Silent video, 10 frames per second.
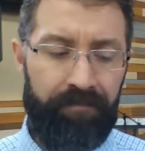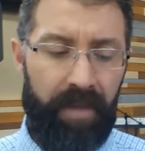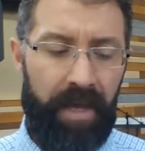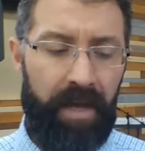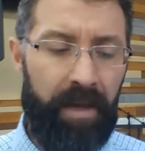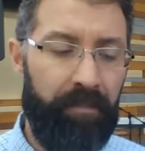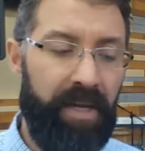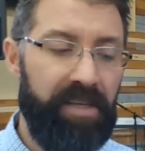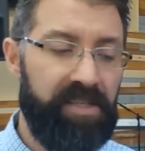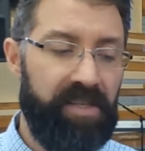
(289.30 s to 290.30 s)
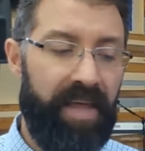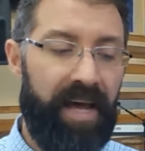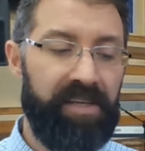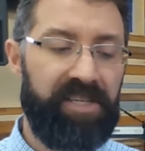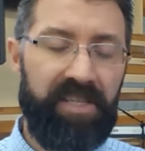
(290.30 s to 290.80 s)
It means
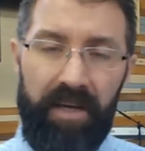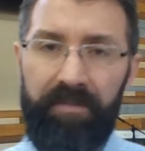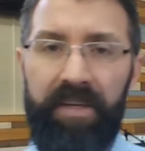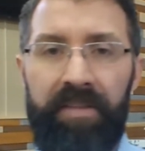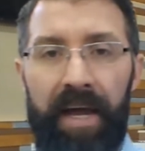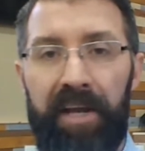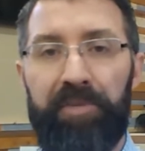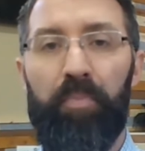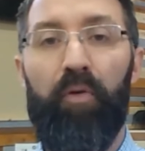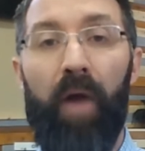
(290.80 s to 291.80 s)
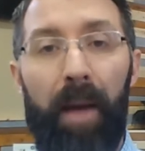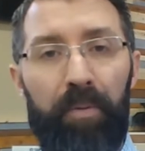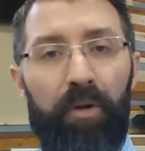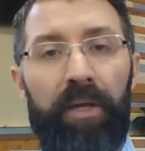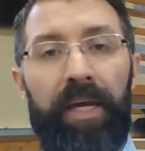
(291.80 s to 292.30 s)
that something that is
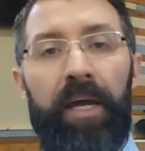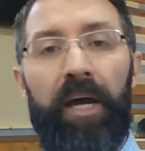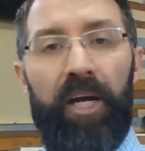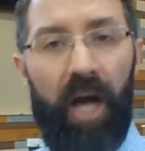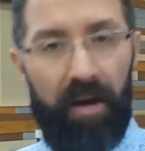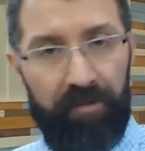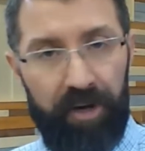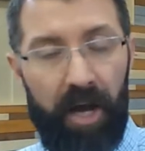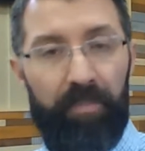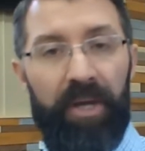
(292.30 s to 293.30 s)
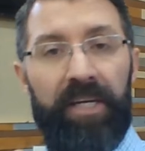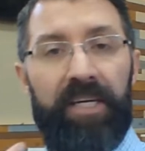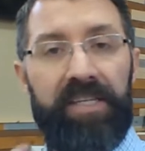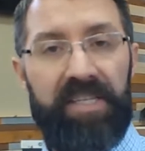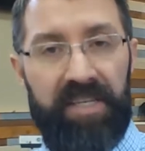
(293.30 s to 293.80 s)
properly covered up and
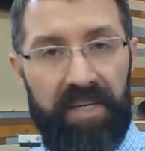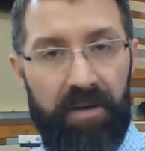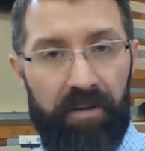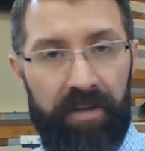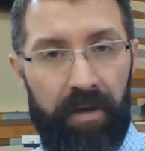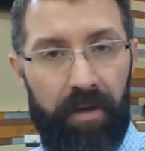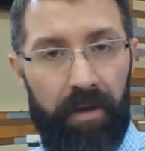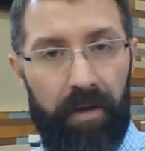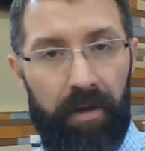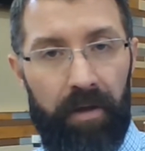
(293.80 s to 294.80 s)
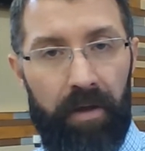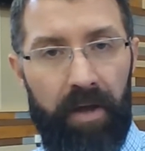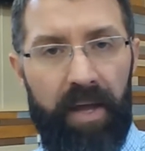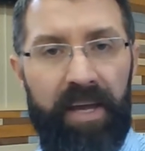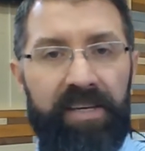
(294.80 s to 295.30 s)
concealed
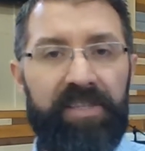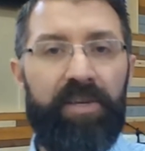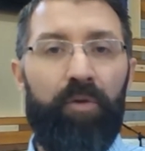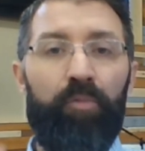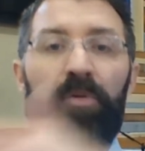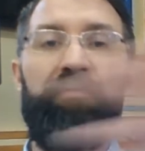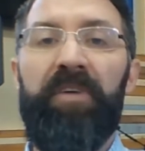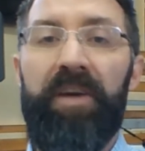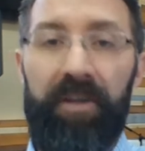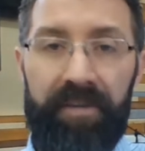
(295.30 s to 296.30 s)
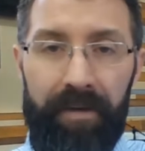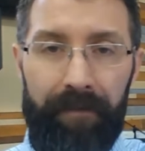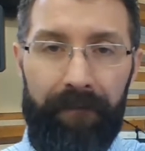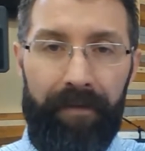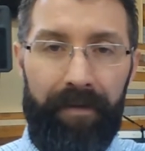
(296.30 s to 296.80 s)
is revealed
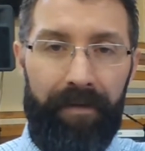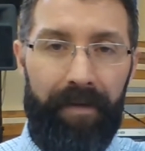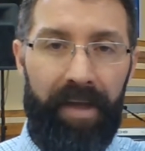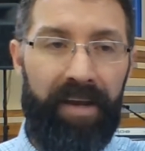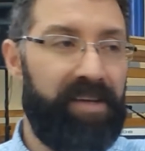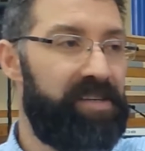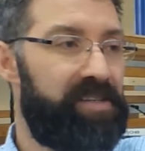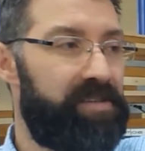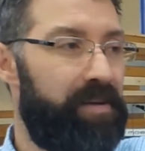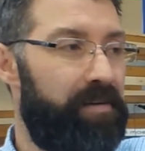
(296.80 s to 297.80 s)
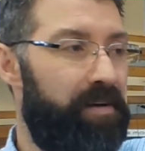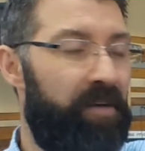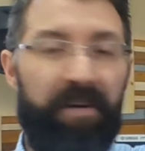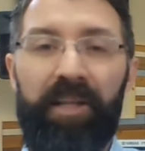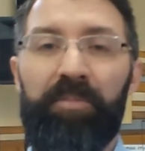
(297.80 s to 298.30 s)
and is
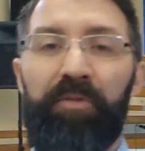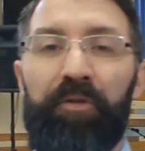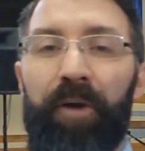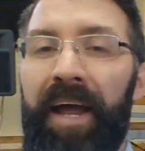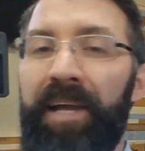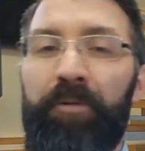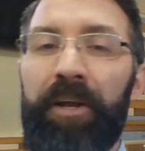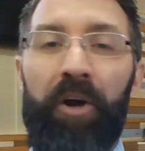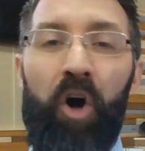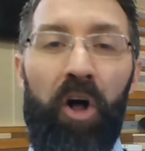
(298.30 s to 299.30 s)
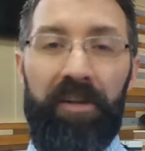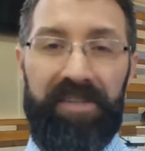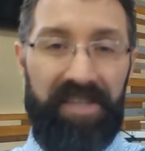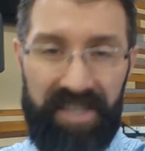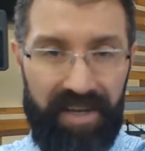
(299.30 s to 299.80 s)
available for anyone and all
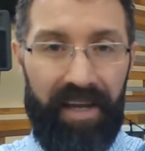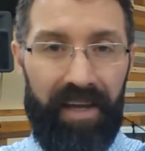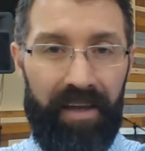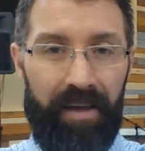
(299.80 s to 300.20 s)
to see.